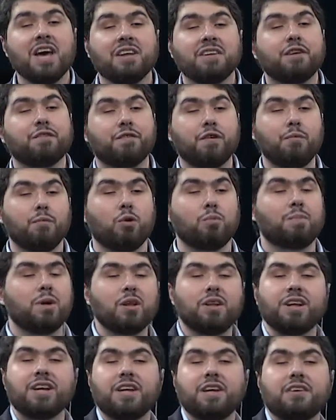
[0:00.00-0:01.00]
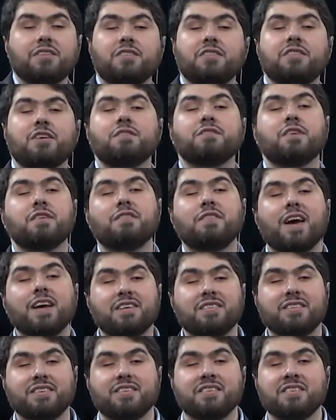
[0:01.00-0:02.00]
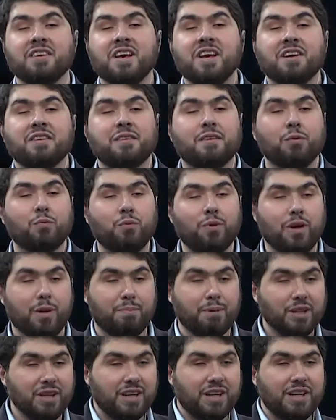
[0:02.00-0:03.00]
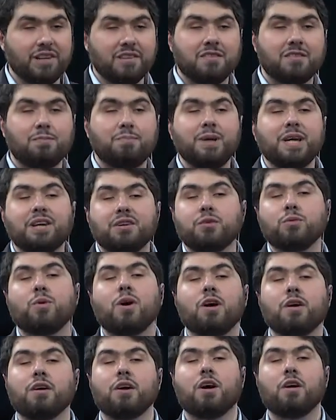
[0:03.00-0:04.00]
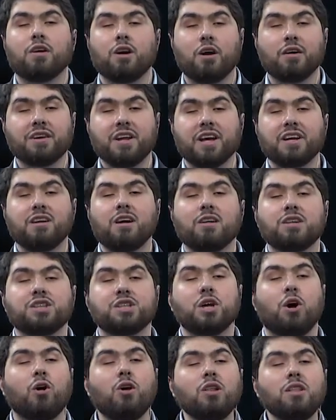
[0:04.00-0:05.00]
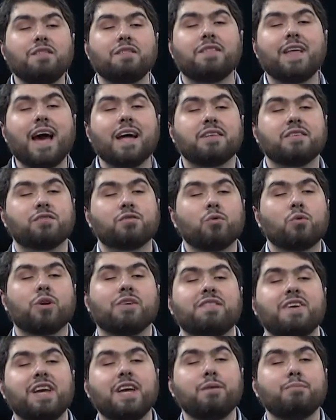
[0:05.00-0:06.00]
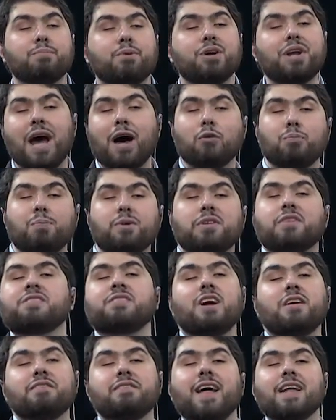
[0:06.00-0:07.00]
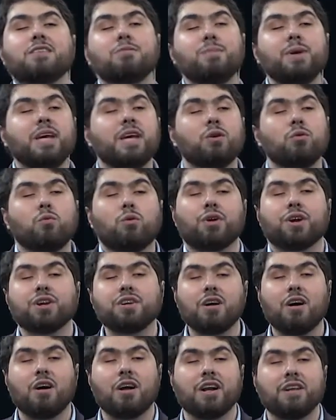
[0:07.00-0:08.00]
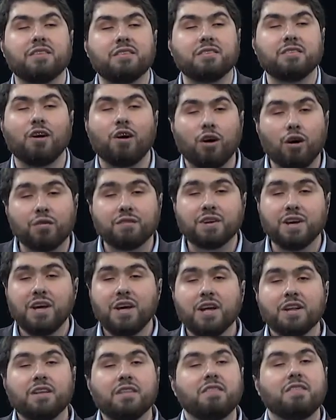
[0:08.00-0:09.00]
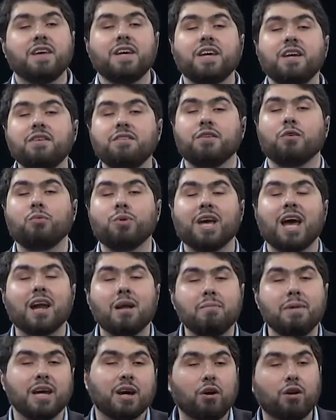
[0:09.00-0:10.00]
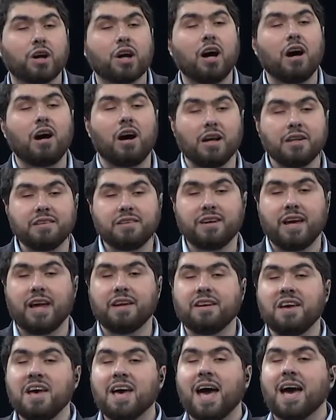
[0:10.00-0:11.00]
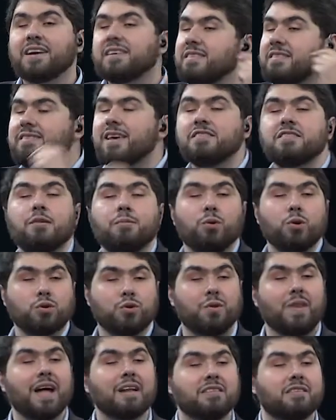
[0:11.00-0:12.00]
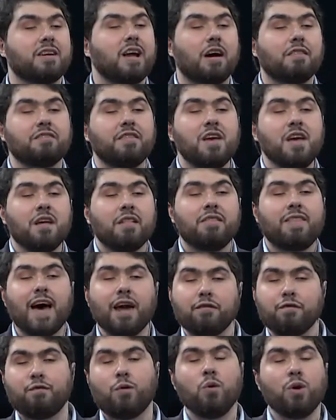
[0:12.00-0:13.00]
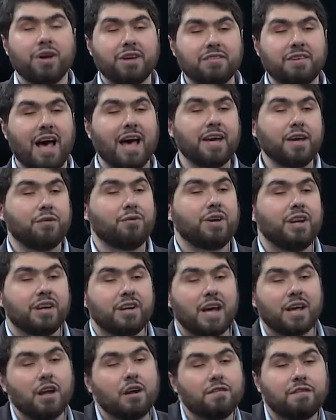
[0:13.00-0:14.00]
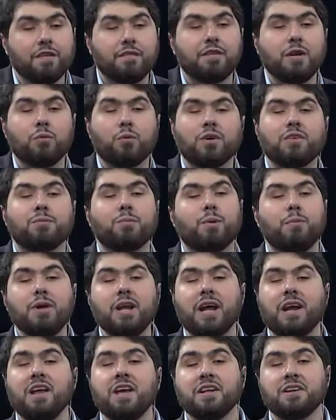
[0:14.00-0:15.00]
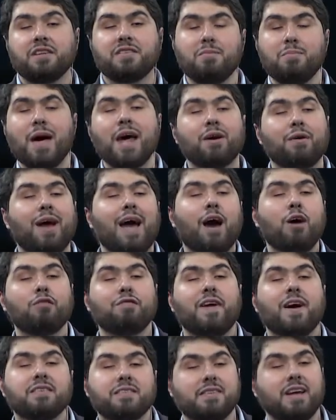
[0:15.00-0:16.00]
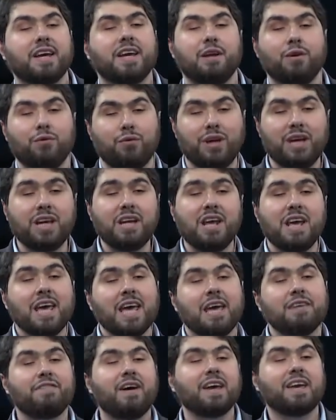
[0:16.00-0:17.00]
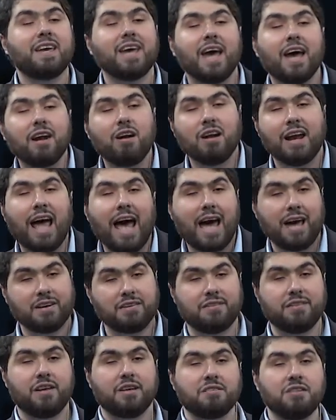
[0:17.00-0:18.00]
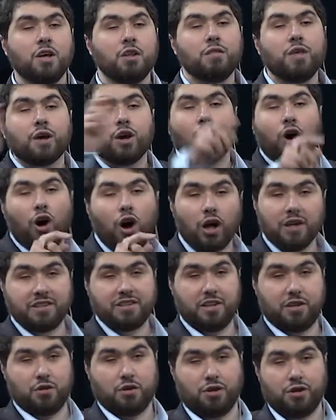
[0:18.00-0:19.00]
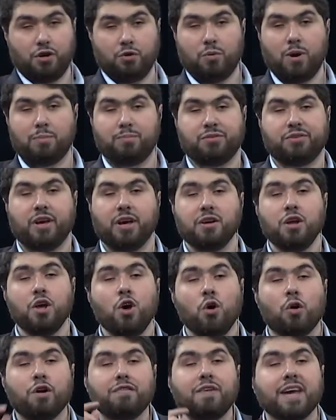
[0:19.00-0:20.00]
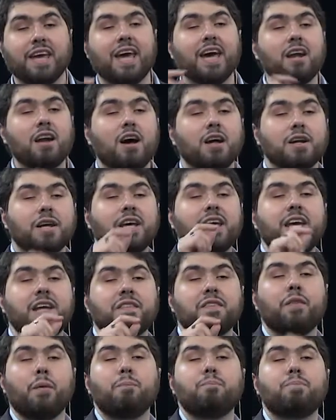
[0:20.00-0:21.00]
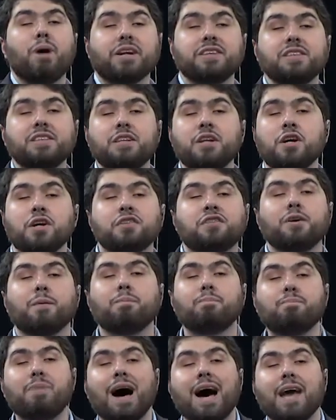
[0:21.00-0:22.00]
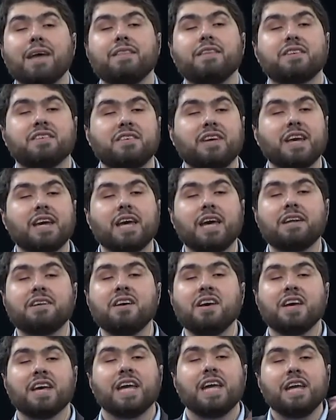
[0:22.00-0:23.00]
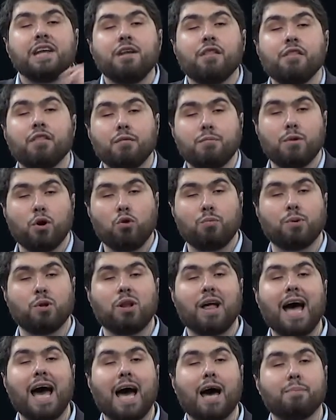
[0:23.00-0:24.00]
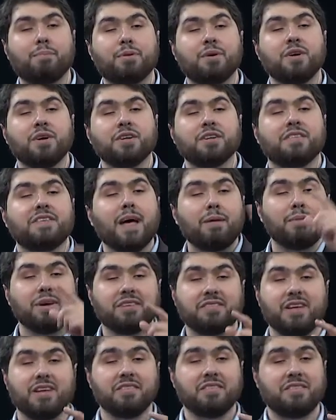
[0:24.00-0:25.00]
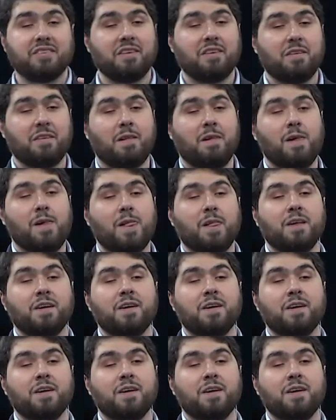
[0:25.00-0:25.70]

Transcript: different mobility assistive devices, the ability to speak to our technology, all of that sort of input-output stuff, that's being worked on and solved. The thing is that we gotta make our content accessible to that stuff. That voice, I can read at 950 words per minute. Doesn't matter how fast I can read if I cannot access the content on your website, or if I cannot hit the button to buy the ticket in the mobile app. Does that make sense? Yes.